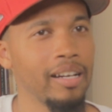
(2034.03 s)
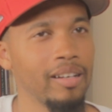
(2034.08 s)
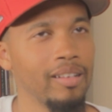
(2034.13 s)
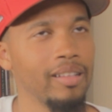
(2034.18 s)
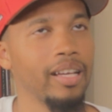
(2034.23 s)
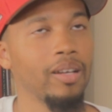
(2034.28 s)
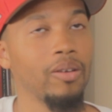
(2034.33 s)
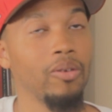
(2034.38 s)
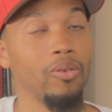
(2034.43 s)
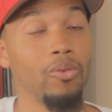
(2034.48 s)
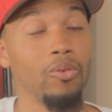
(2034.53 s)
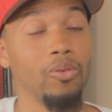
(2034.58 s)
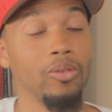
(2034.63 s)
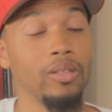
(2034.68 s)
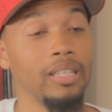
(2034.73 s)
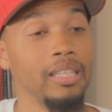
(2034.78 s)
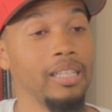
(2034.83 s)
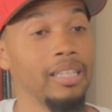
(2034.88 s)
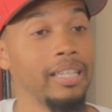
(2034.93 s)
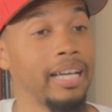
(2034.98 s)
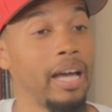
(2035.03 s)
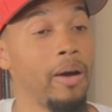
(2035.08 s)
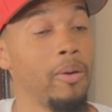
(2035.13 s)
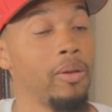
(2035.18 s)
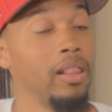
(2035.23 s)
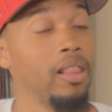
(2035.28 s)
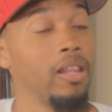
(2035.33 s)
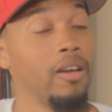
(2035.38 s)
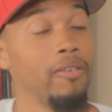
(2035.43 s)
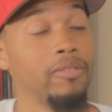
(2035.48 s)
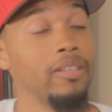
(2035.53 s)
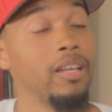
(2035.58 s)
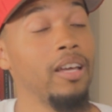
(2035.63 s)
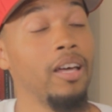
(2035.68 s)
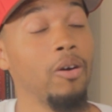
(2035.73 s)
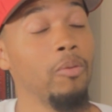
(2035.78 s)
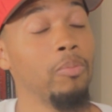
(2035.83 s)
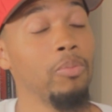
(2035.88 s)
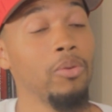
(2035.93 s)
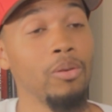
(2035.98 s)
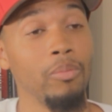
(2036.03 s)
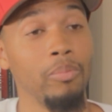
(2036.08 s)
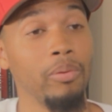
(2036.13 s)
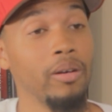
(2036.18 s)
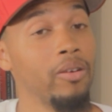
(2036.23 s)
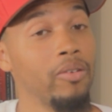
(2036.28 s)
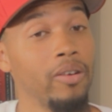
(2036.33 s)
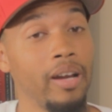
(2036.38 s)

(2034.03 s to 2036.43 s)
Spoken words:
and you're like, holy, like I would love to help you, but